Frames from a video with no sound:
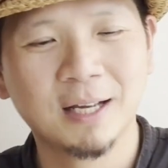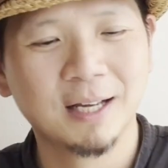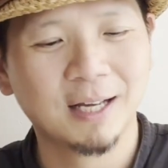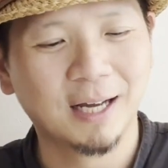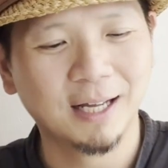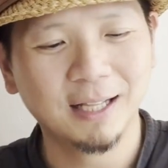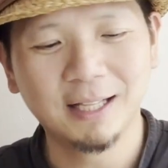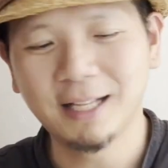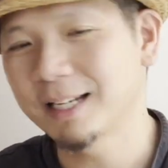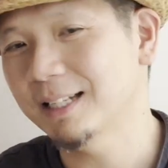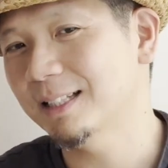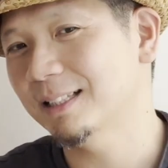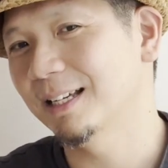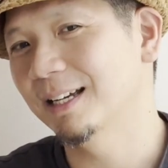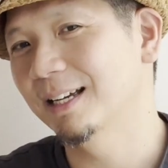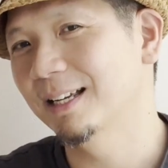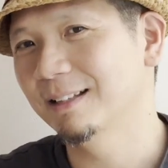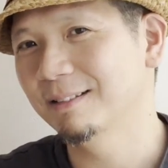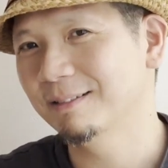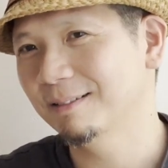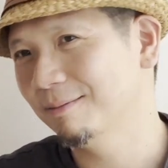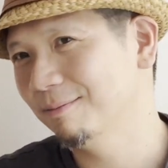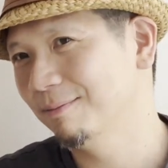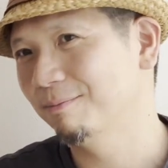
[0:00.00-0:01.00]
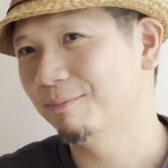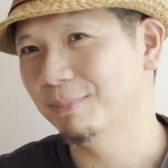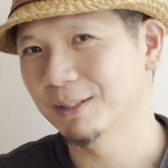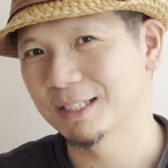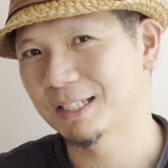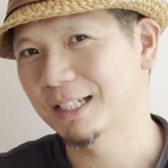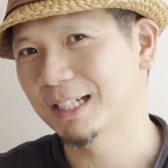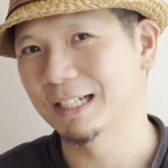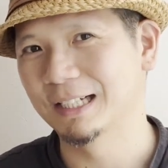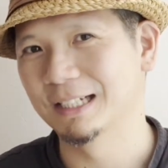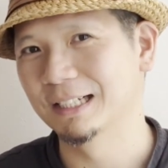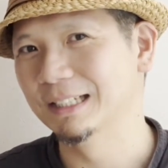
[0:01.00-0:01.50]
I like that
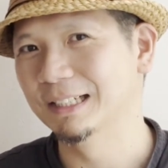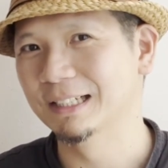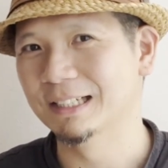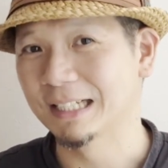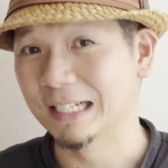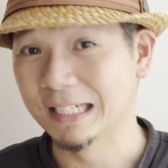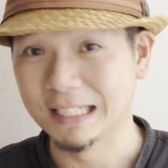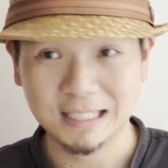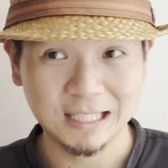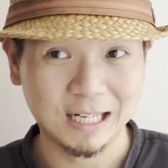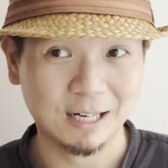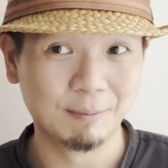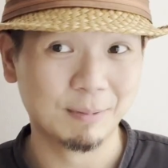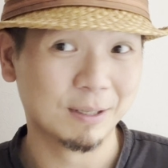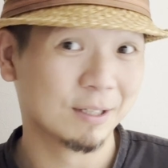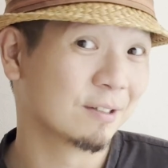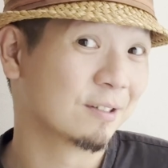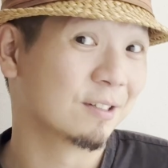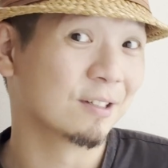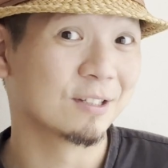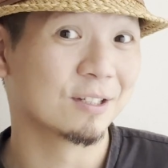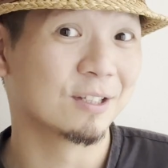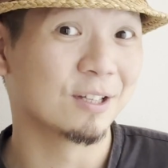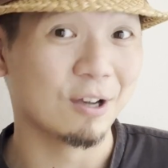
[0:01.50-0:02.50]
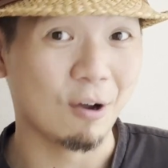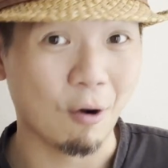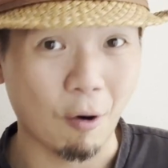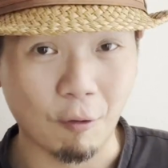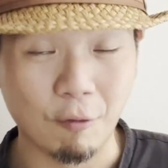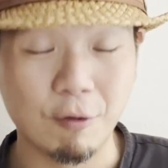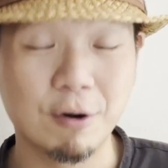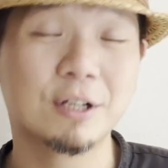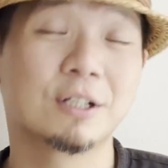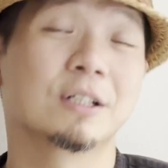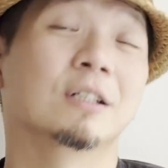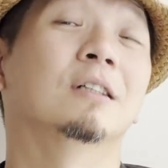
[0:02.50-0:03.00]
particular guitar because it's the
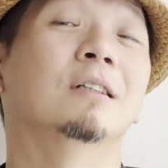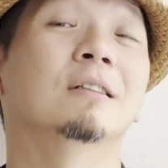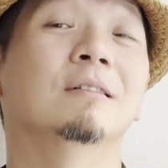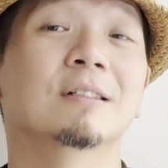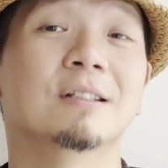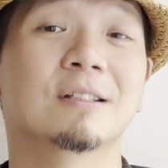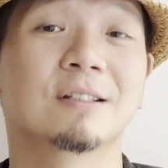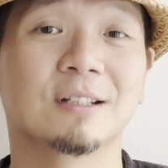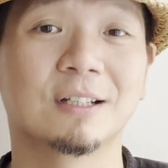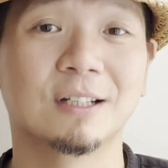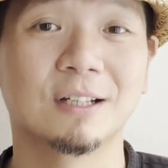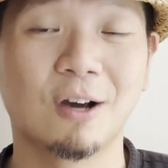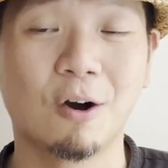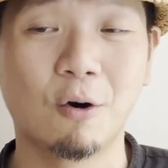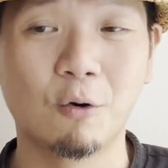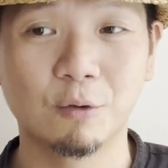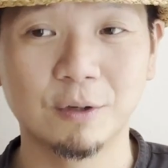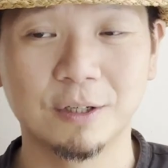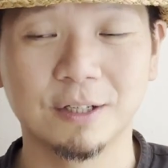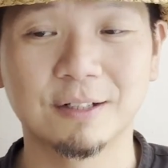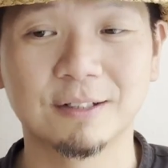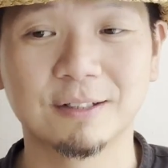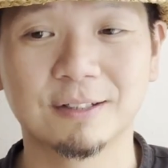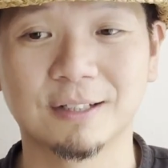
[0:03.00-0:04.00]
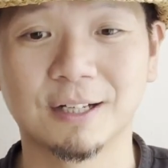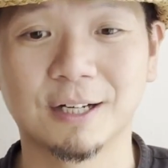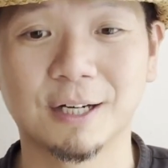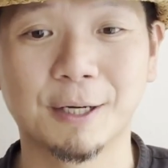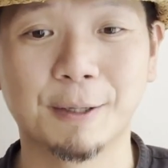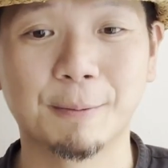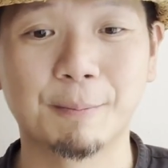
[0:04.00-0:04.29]
original, it's the oldest,